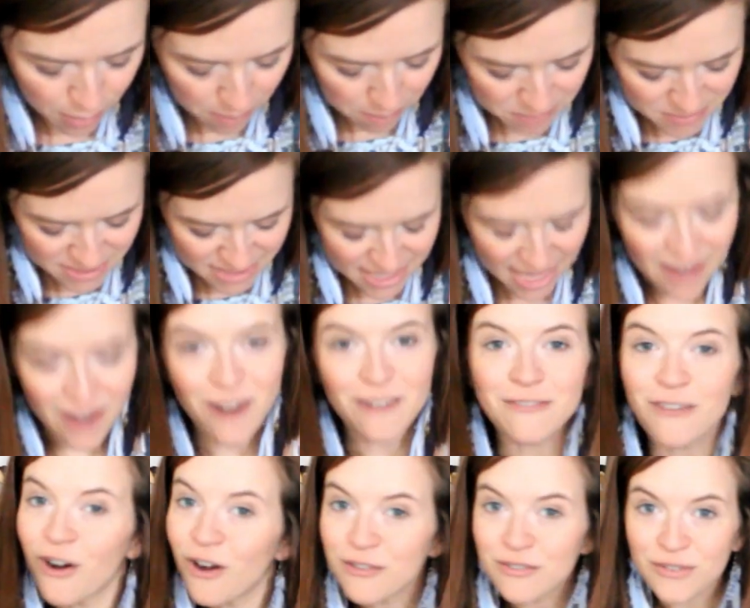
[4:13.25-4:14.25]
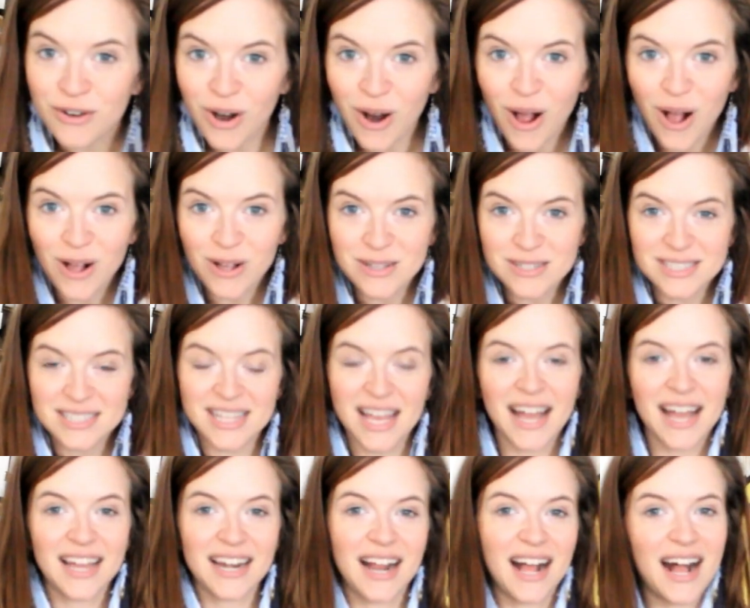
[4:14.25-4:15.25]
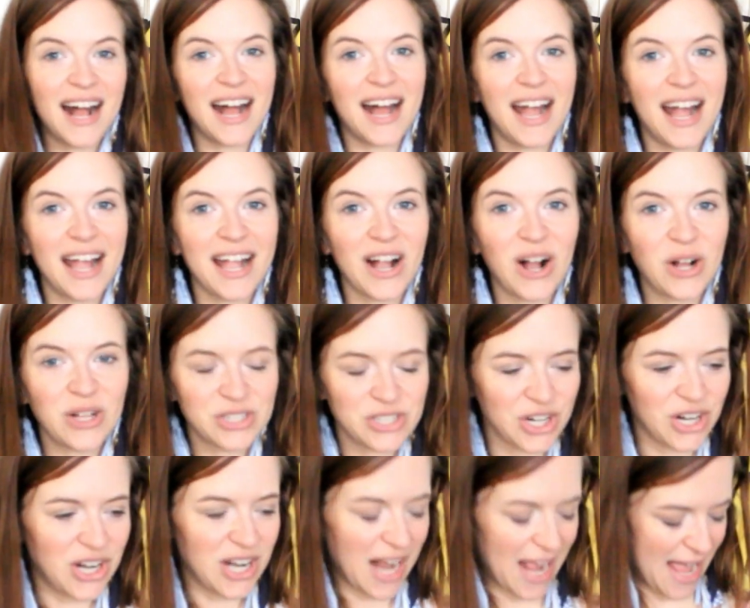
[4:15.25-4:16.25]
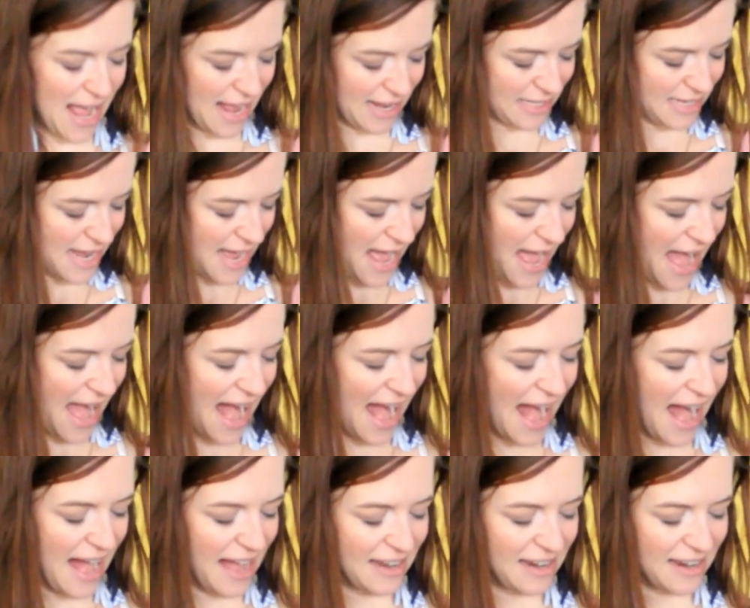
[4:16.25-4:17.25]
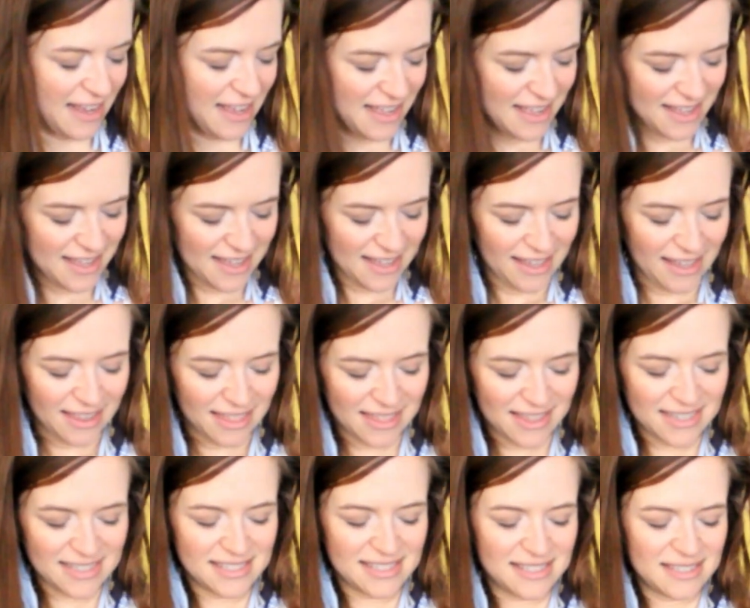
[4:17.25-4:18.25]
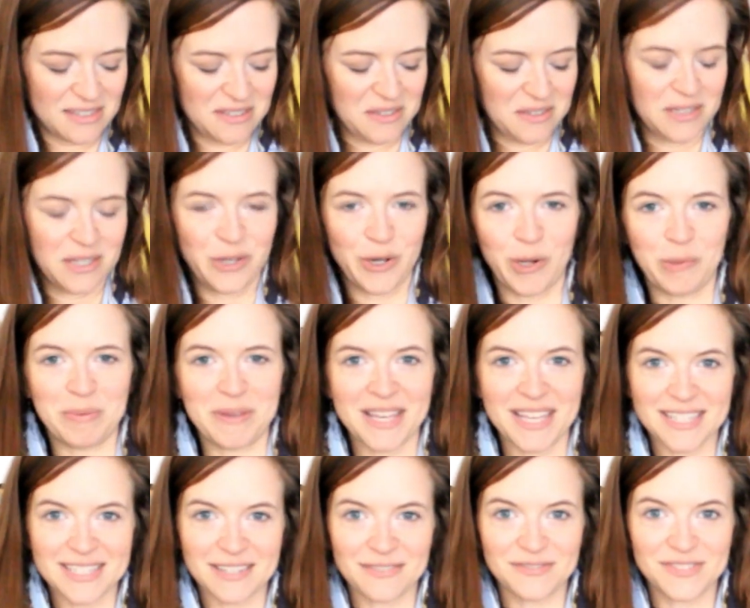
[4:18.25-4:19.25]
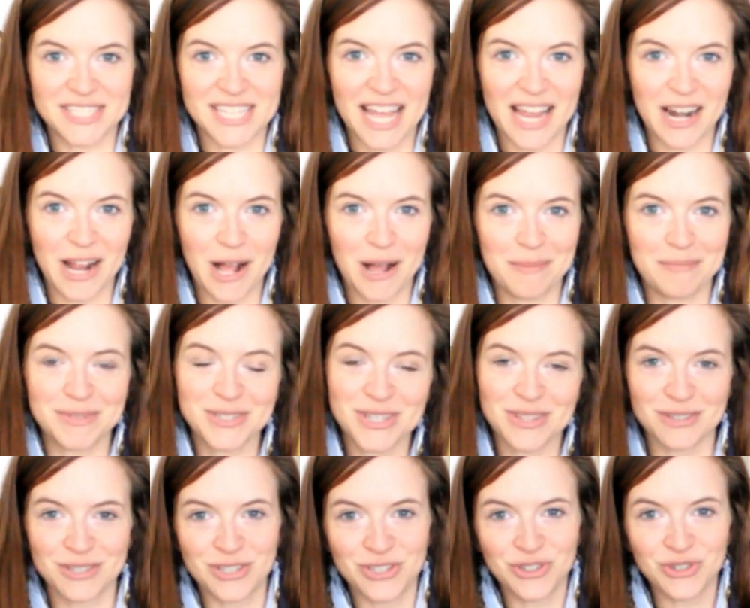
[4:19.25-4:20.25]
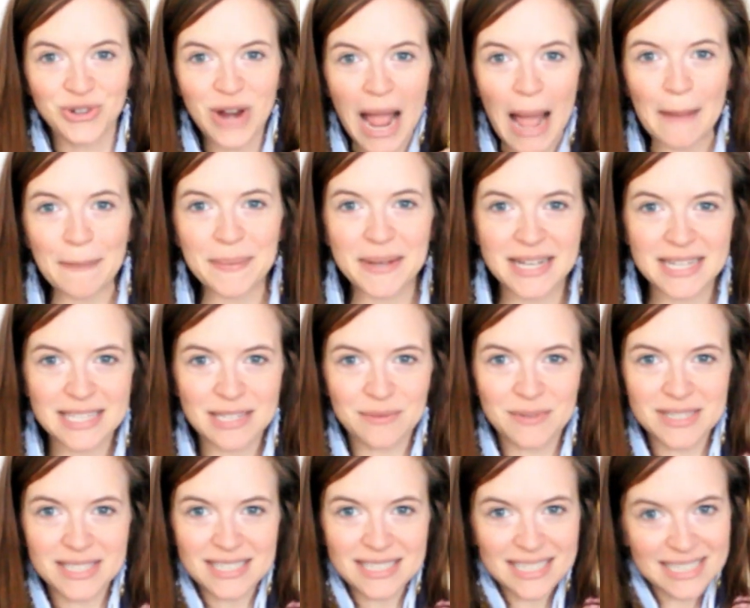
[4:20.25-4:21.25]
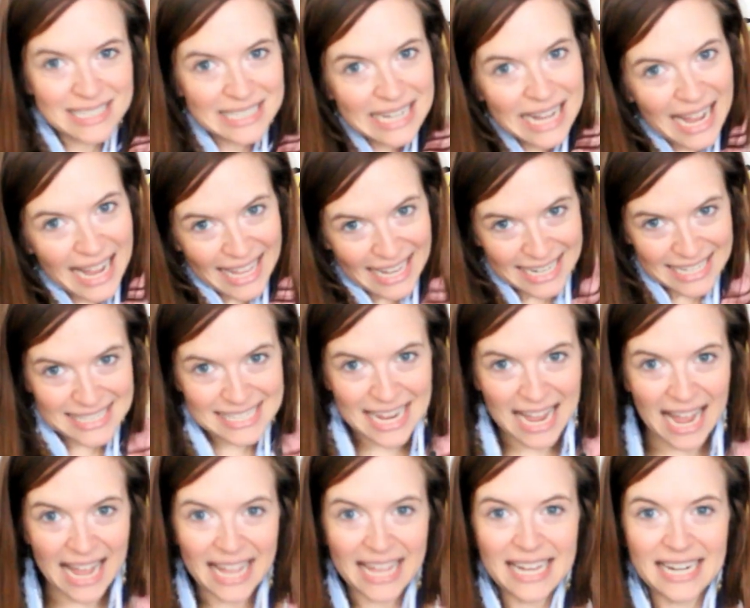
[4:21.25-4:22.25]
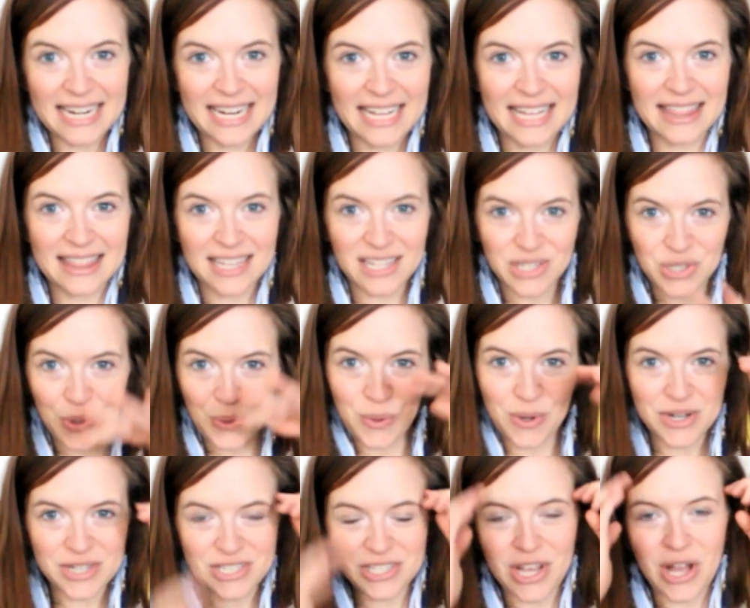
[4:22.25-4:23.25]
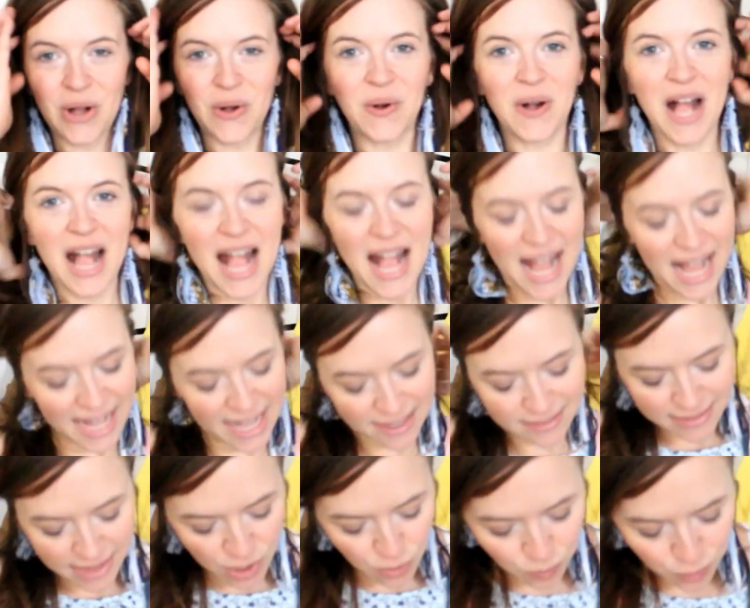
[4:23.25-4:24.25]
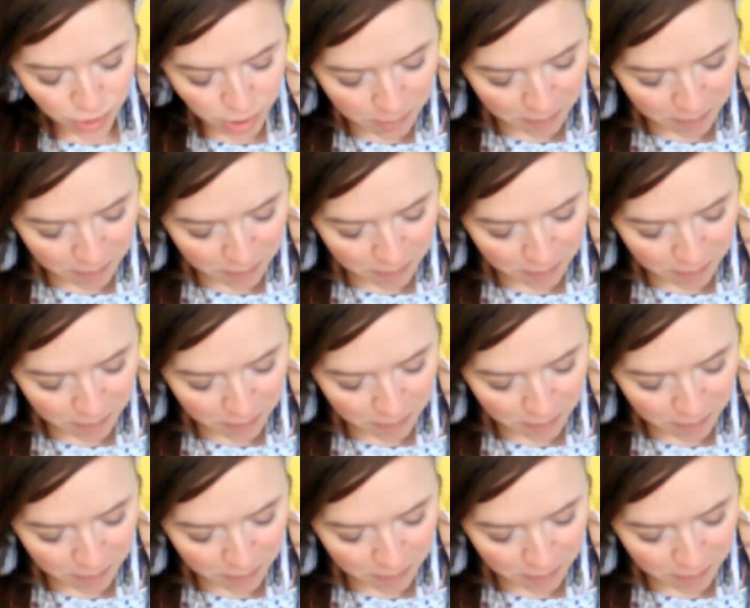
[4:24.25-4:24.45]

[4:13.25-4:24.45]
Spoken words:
set of overalls that I altered. I had to add this little piece of denim to the strap because it was kind of tight in the torso, and they were